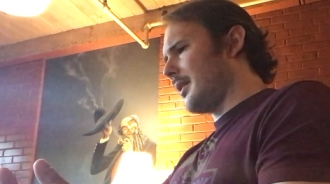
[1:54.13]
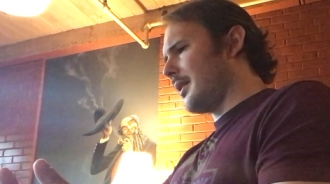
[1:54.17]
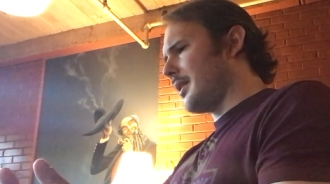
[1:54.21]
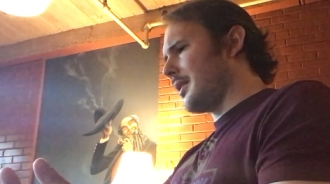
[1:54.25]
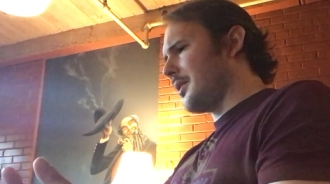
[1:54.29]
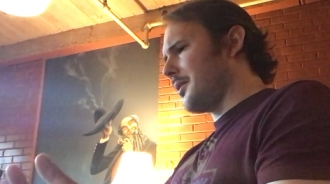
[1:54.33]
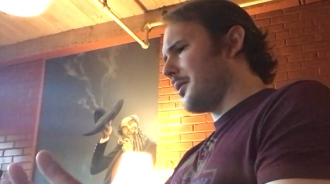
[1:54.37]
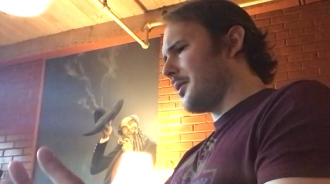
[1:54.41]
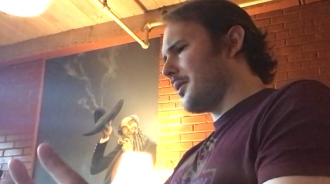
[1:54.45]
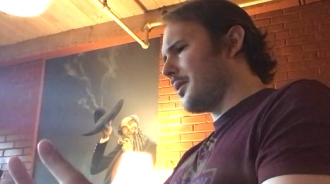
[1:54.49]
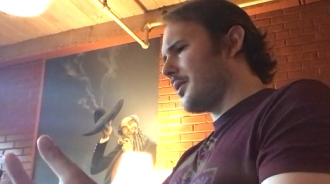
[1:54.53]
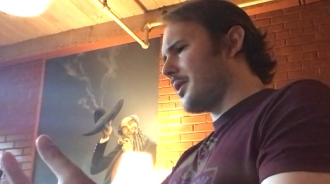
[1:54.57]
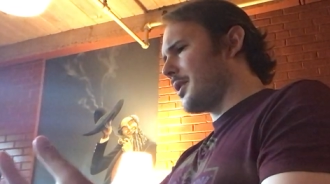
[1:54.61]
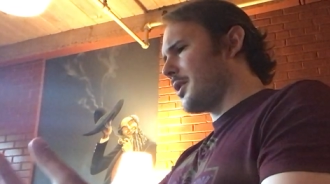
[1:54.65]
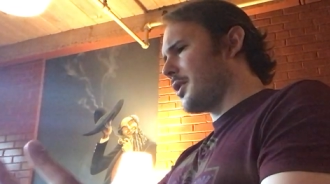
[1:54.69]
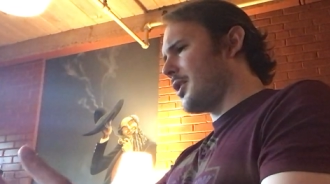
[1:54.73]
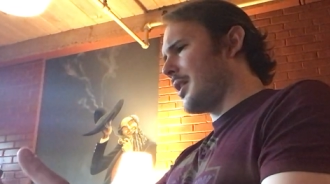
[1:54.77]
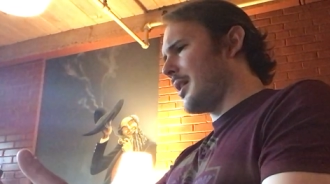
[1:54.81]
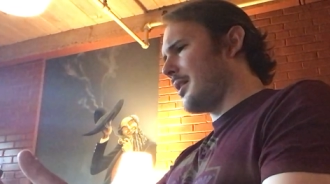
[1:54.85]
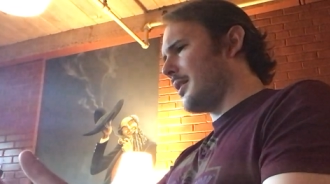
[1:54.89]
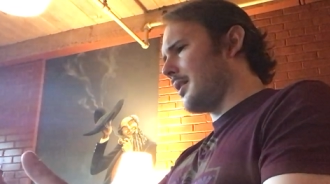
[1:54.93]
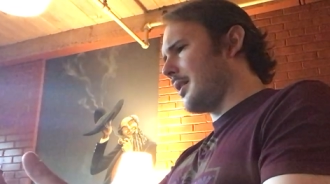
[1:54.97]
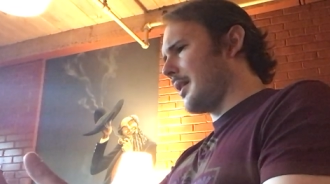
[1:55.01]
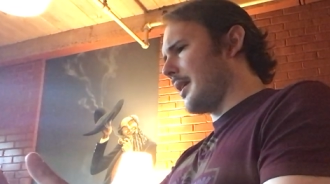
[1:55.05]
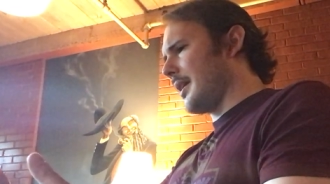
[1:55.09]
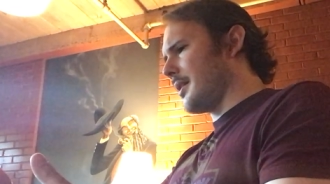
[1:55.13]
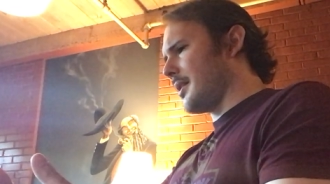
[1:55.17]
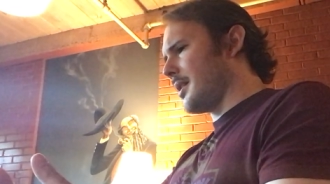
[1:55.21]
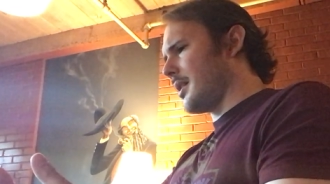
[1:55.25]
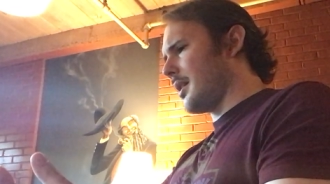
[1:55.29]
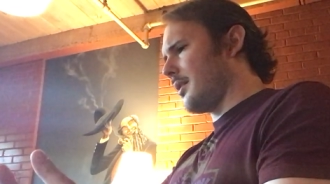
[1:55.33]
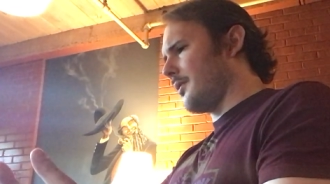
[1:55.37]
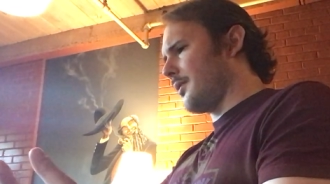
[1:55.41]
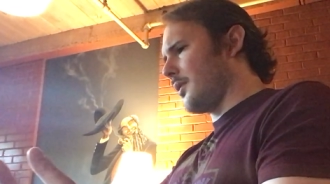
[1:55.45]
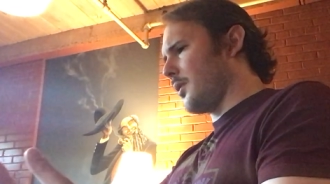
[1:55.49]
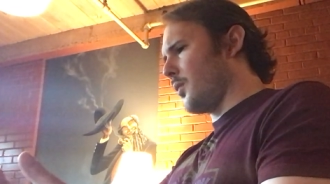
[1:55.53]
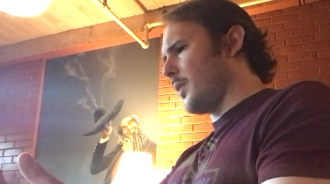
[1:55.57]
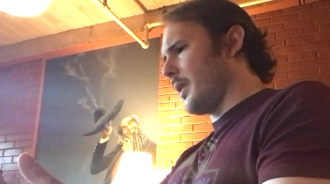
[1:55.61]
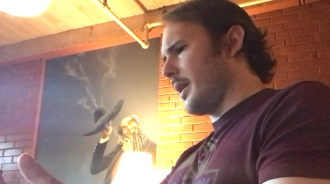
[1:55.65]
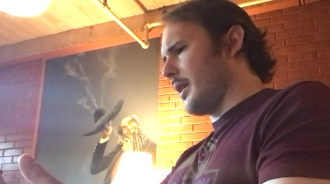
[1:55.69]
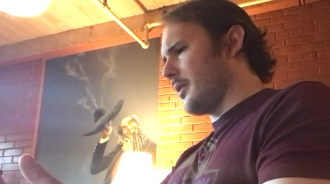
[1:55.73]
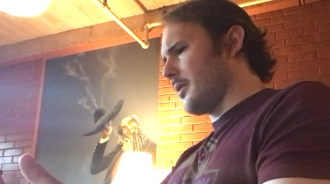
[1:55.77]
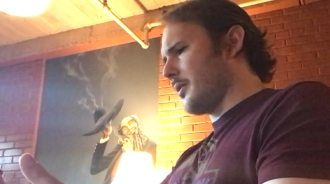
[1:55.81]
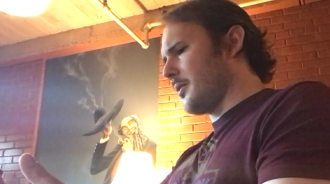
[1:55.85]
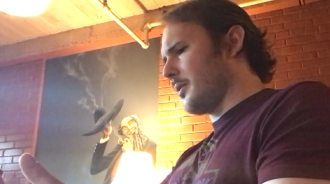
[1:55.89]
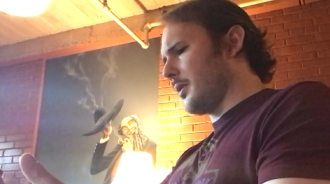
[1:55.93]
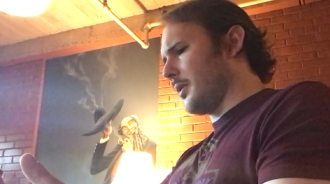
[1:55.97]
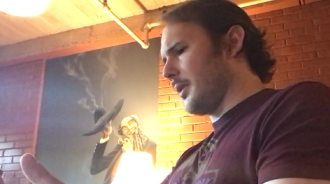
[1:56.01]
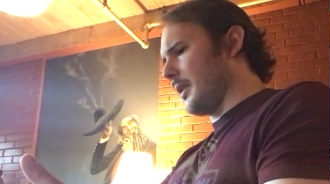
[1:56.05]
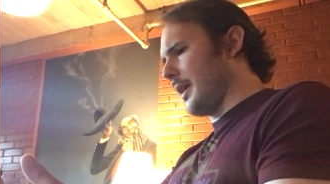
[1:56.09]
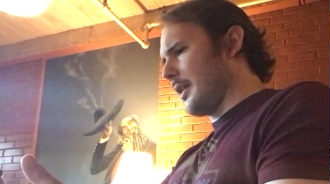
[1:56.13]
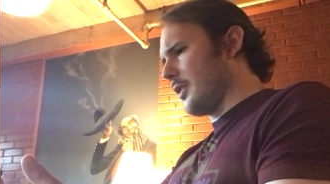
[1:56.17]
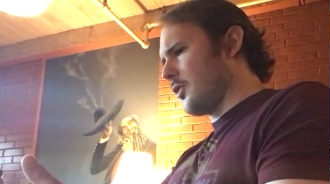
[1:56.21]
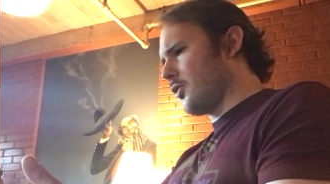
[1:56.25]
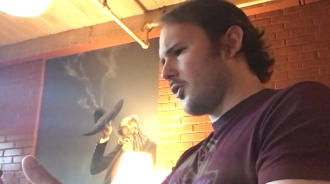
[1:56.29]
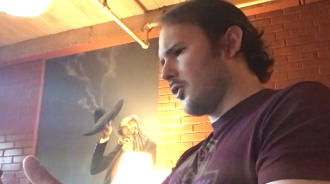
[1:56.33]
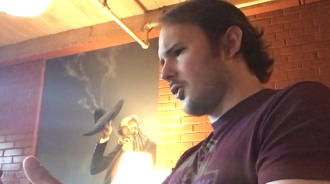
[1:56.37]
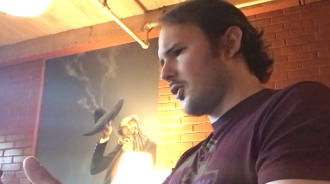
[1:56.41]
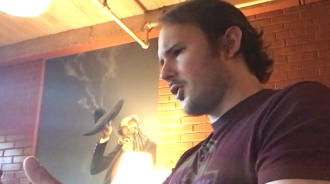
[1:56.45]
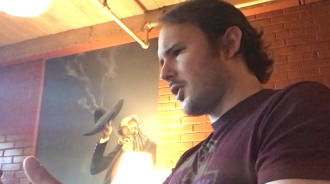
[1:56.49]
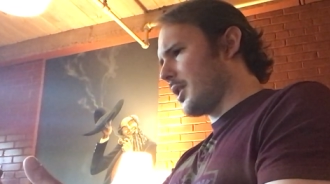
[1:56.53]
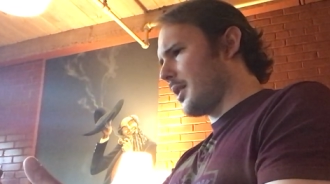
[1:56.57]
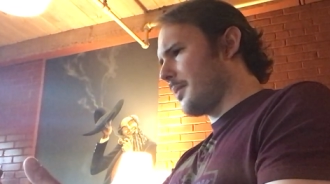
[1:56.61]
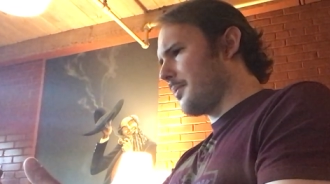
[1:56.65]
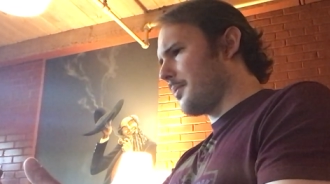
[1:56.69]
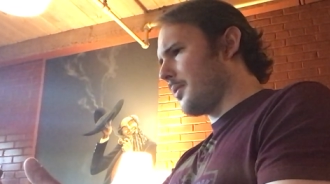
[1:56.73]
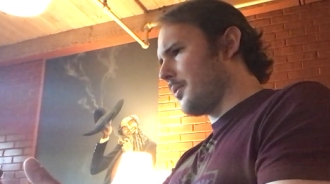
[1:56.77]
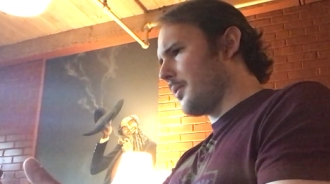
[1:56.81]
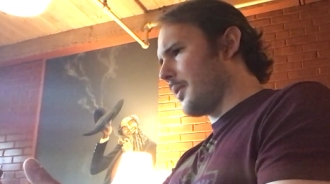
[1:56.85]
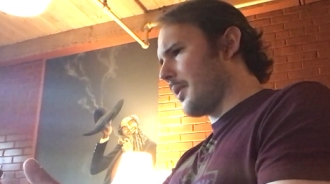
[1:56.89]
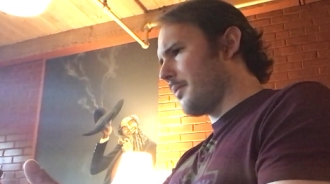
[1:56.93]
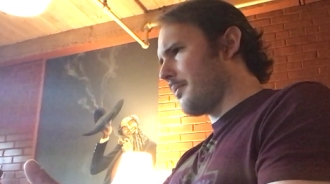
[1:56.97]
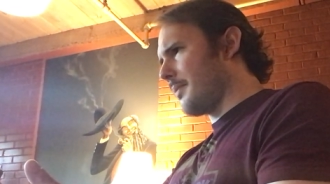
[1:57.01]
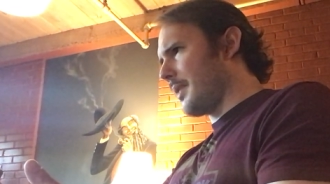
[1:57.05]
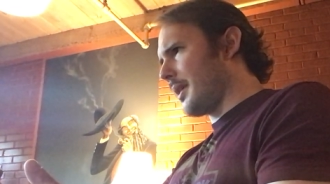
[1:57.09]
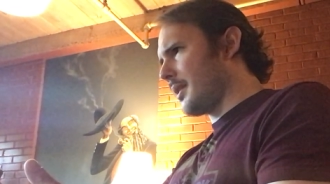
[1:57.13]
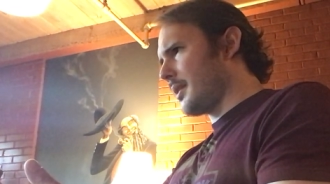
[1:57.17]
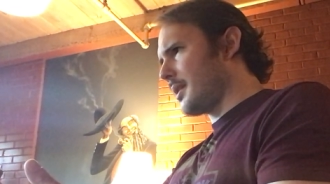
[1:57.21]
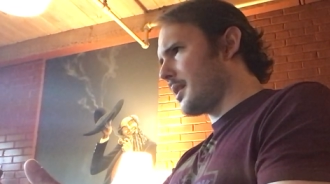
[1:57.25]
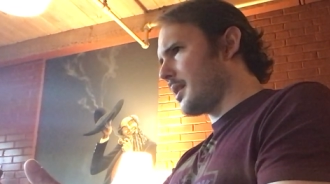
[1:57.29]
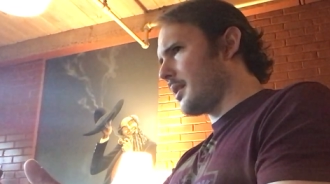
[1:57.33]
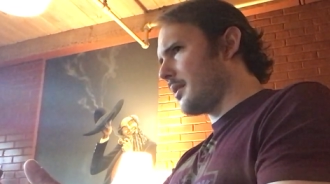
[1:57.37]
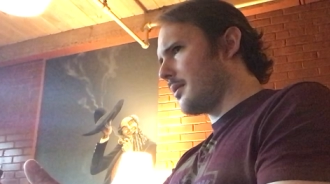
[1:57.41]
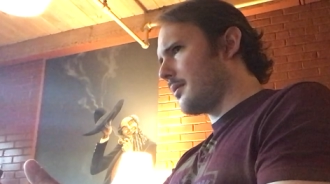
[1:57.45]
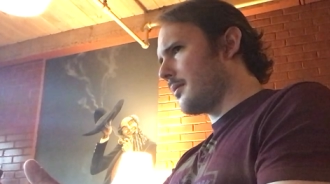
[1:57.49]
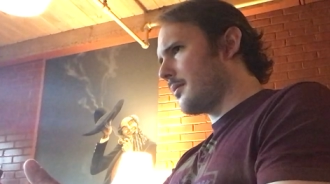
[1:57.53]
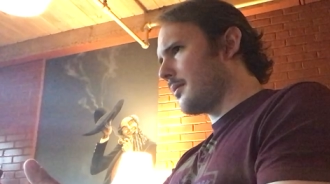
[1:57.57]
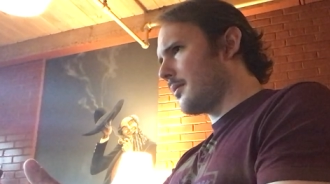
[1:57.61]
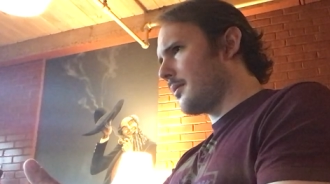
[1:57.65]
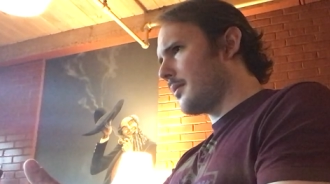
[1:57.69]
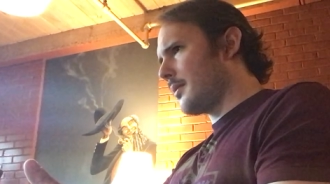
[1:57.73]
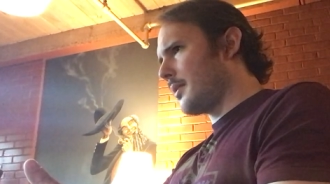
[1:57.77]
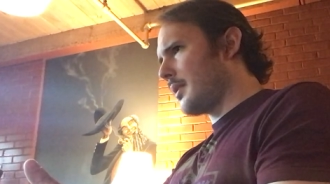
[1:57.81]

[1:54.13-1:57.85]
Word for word: you know, Christianity has kind of a weird relationship with medicine